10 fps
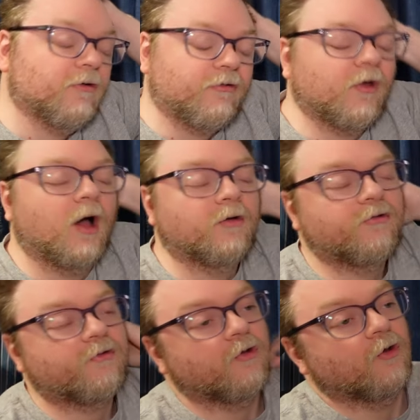his
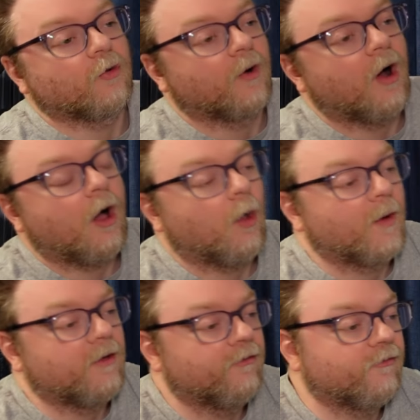songs too
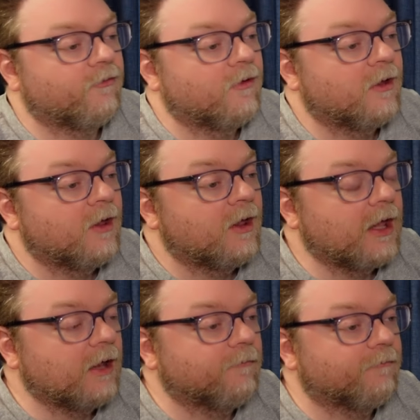always
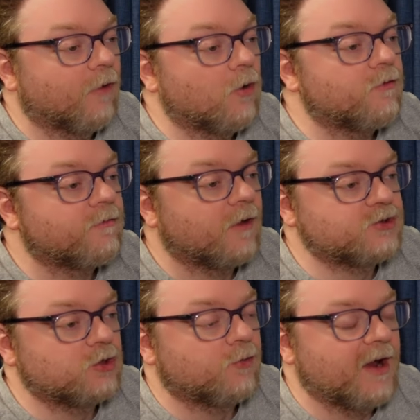invoke
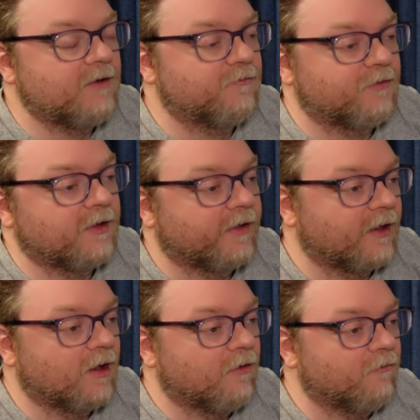such a great
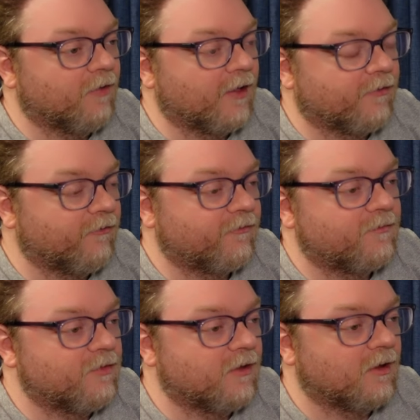feeling of like
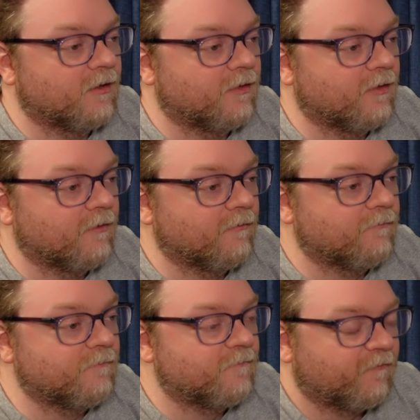the
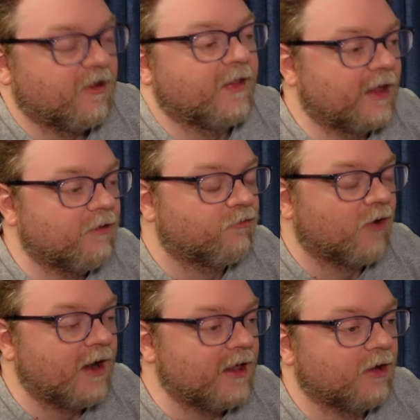feeling he's
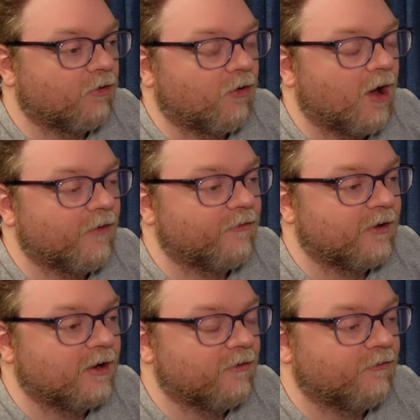trying to get across
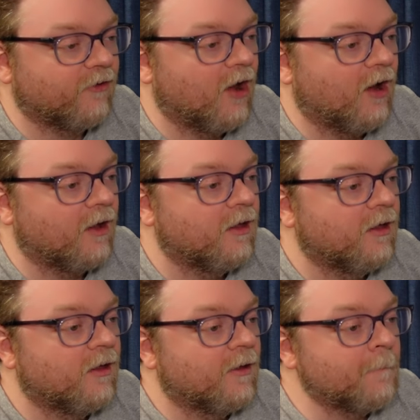in his song.
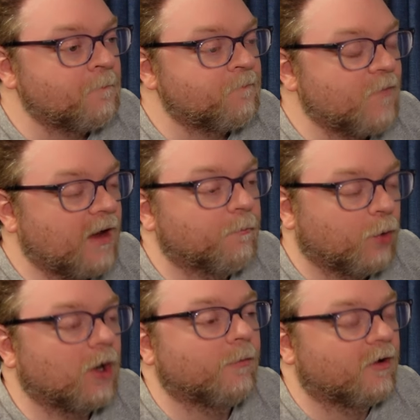And
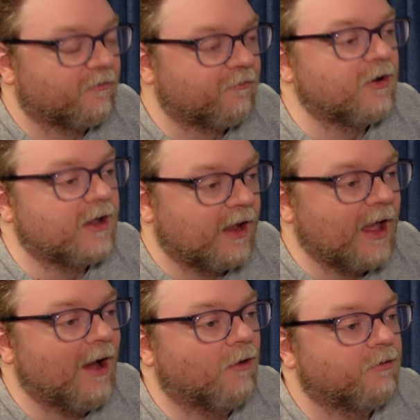Boimler freaking
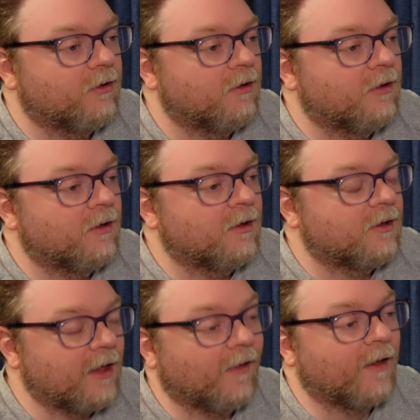out,
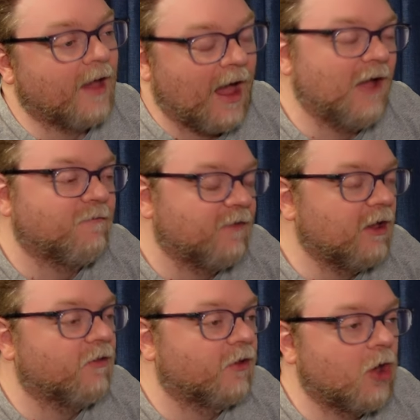yelling, "I
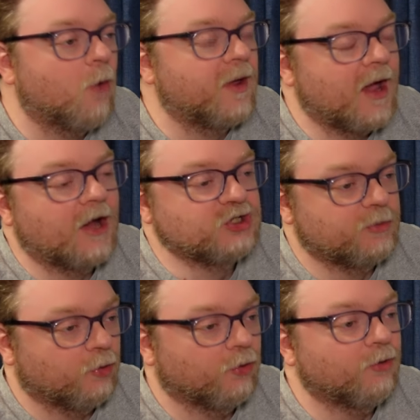failed the
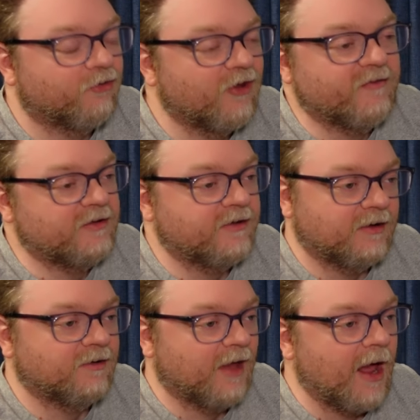Kobayashi Maru
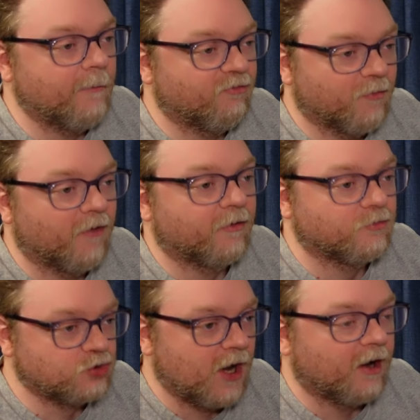17 times, Mother
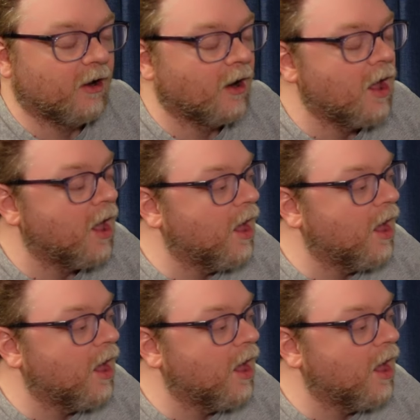Trekker."